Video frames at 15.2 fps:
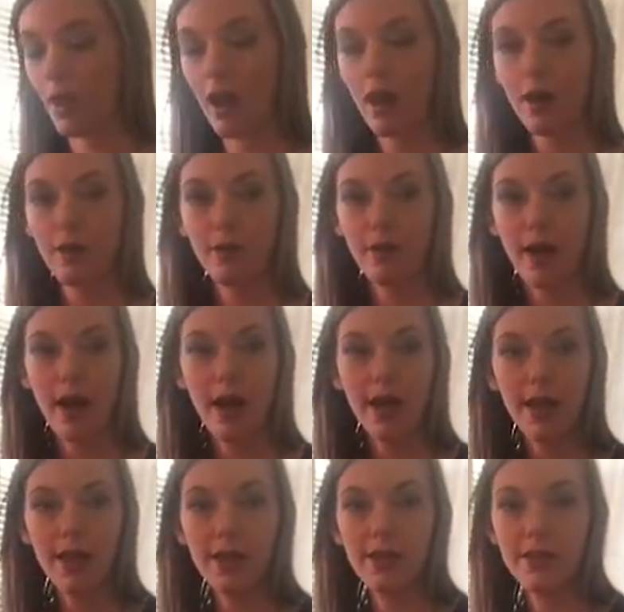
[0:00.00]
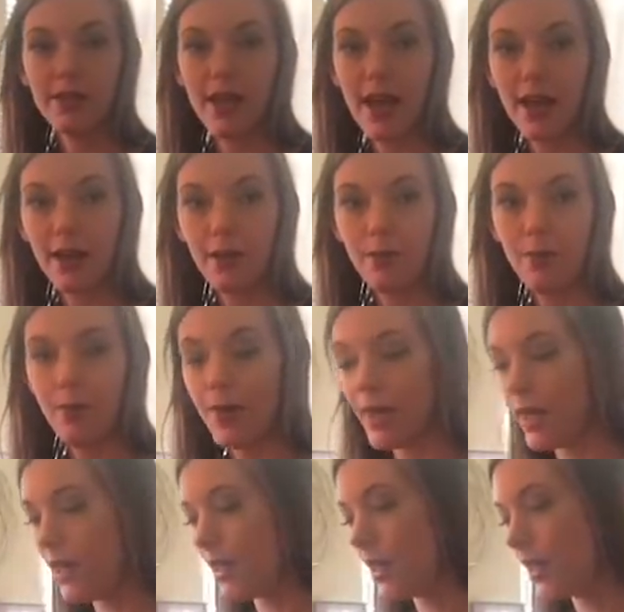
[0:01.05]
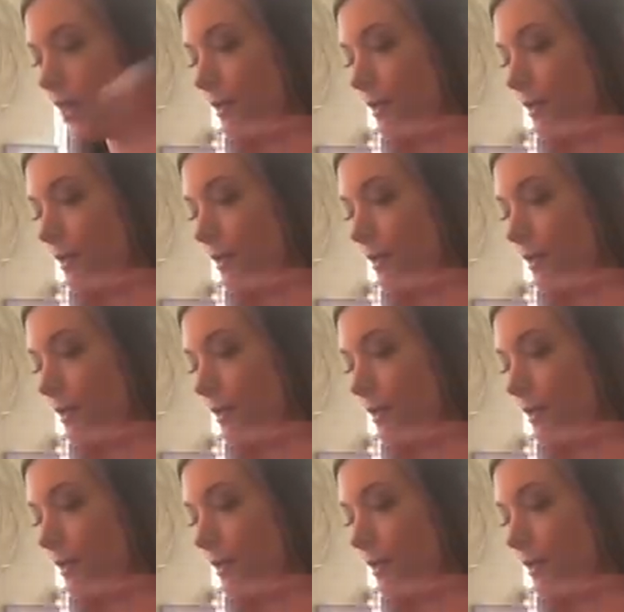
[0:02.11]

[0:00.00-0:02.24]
All right, deck B.